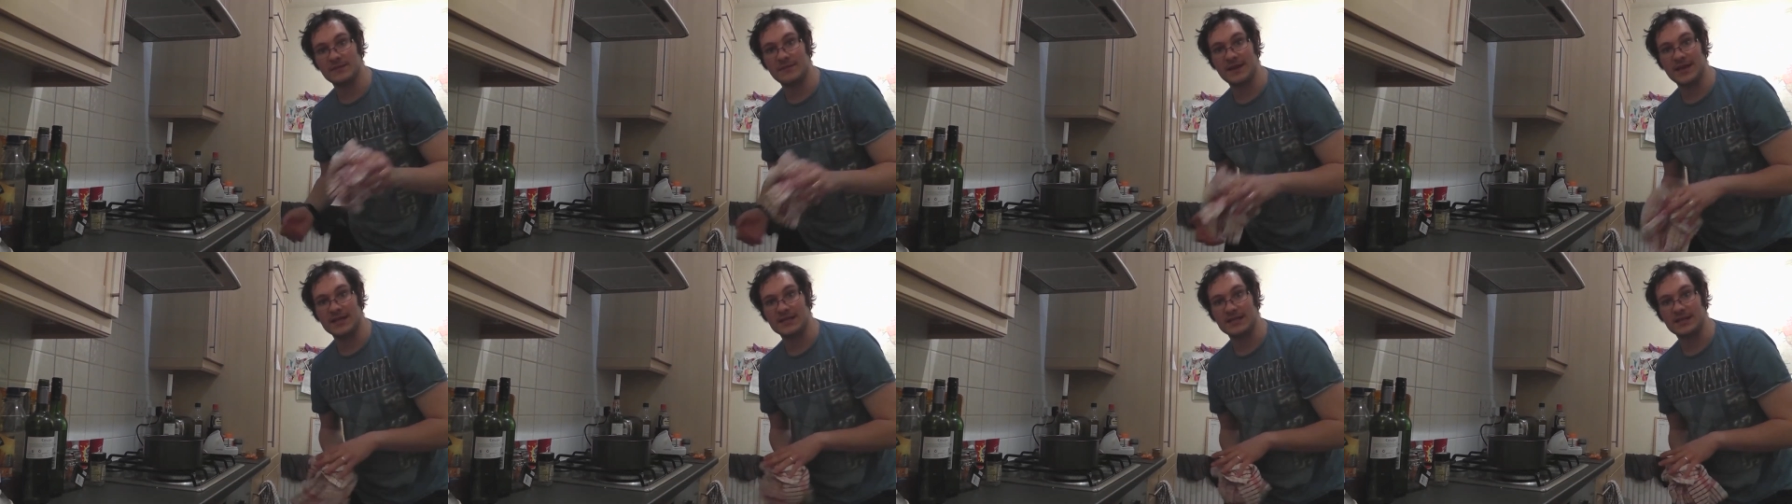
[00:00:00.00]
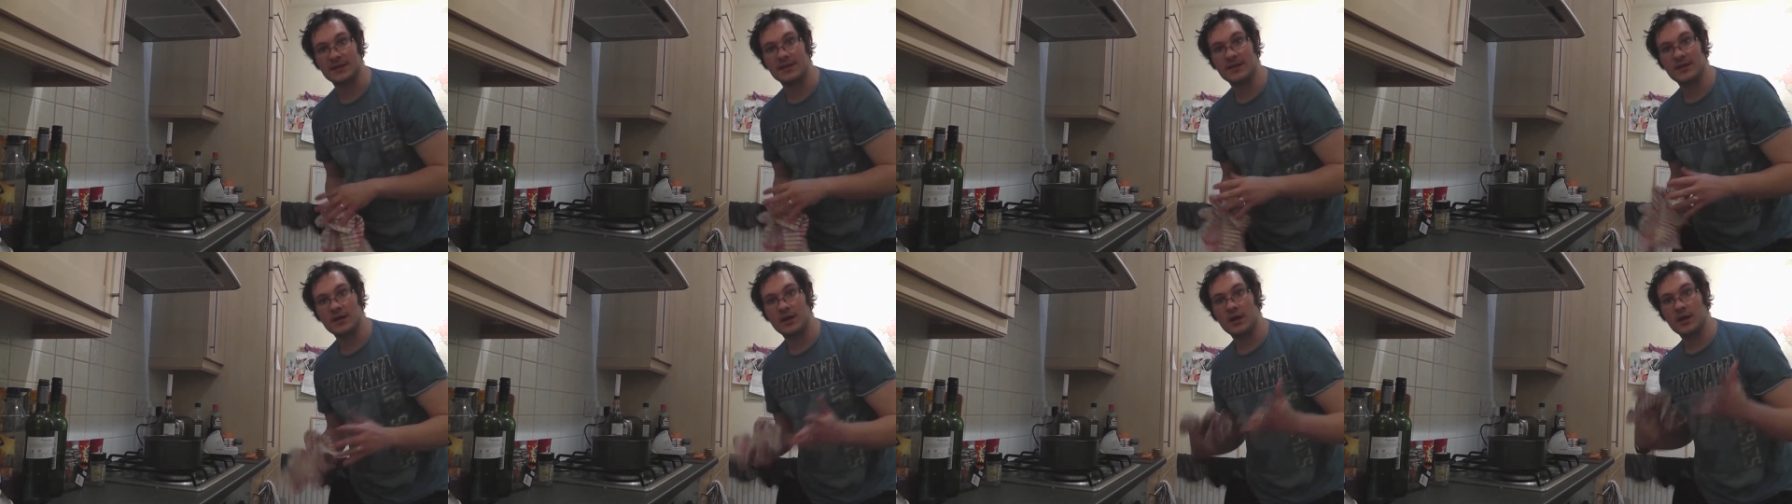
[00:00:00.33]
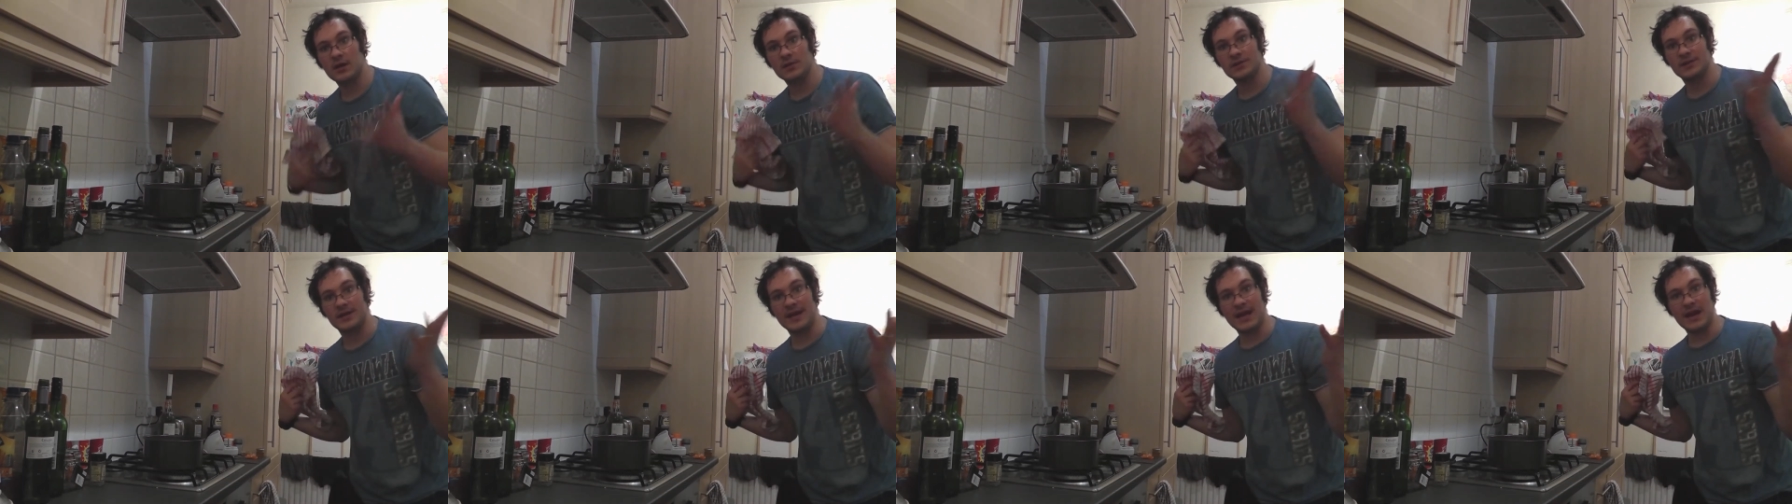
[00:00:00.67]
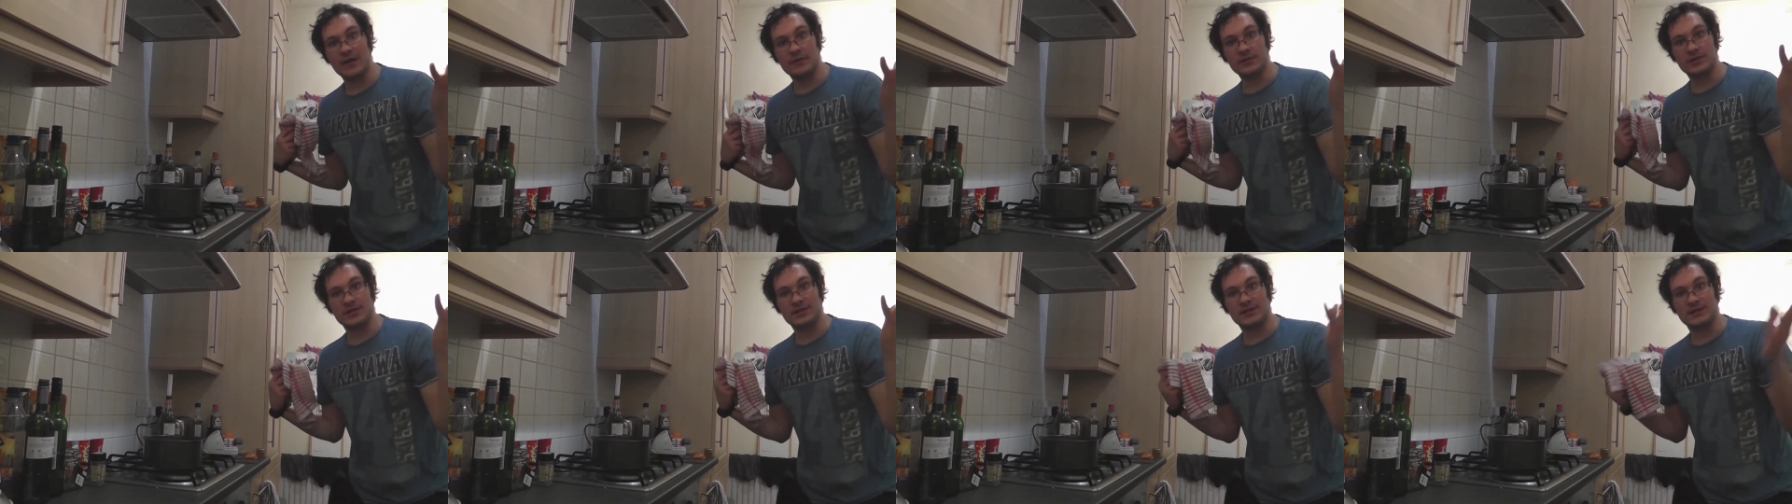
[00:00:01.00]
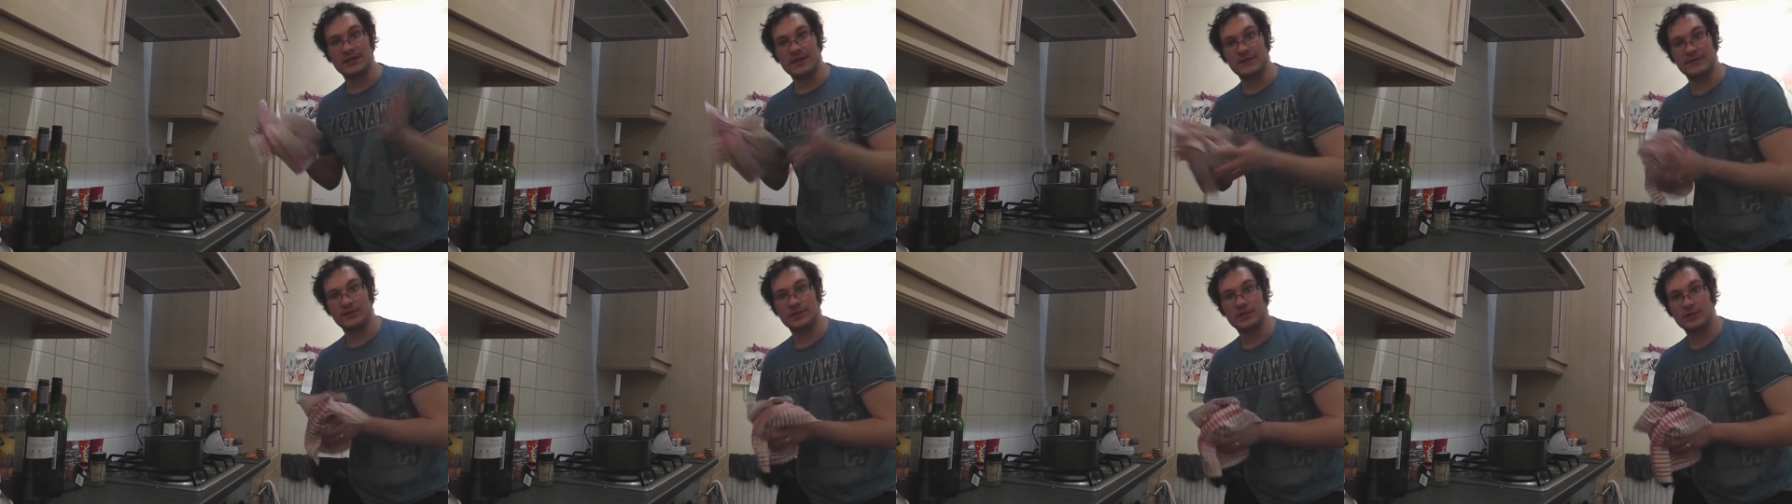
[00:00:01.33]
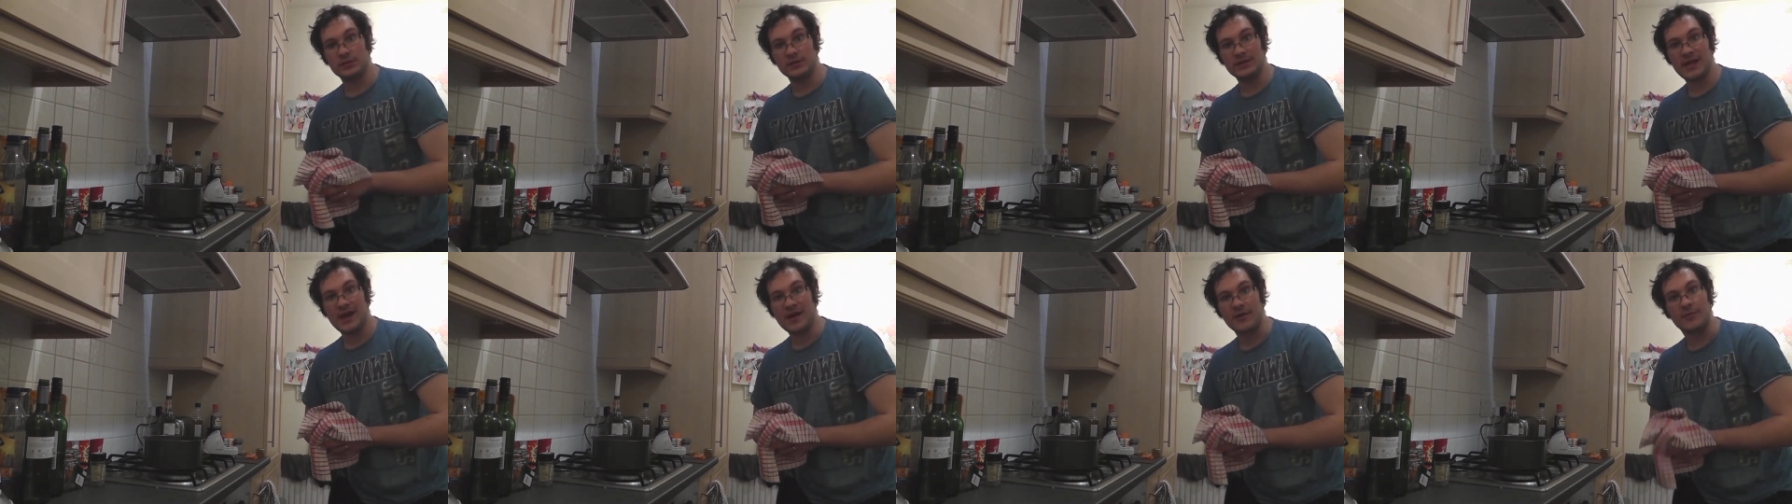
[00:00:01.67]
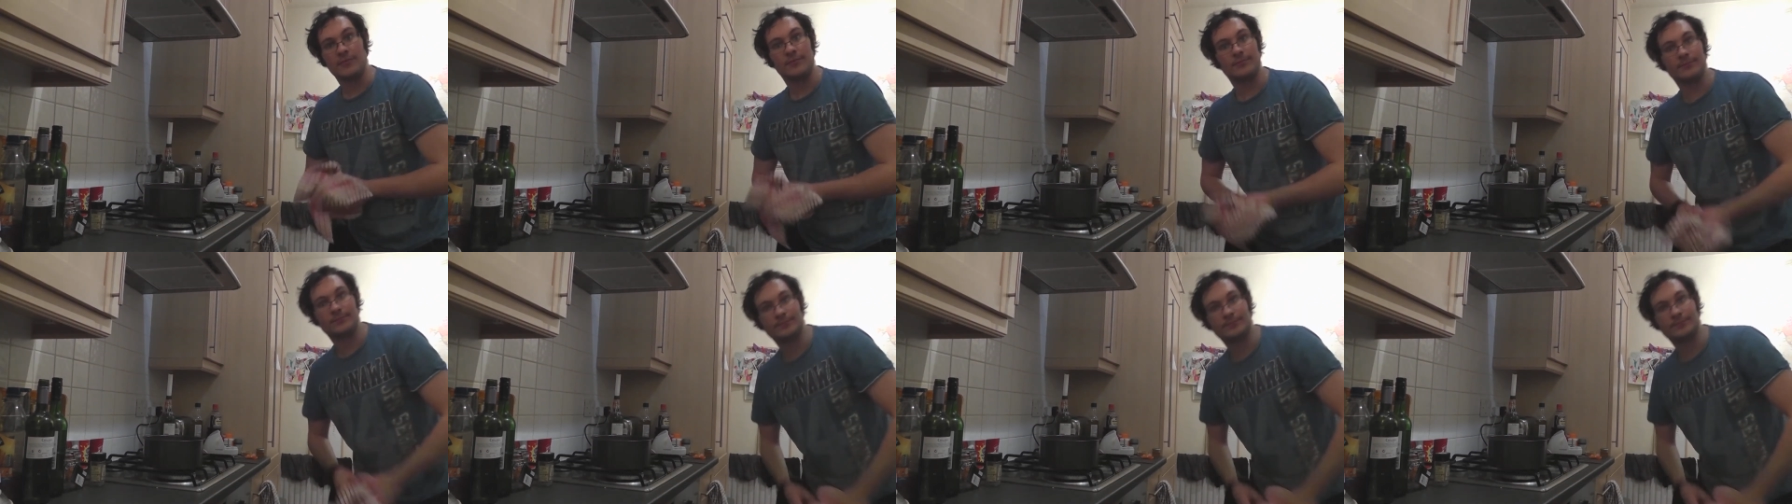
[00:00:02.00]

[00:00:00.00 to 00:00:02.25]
amazing. So now we're just going to leave it to cool down.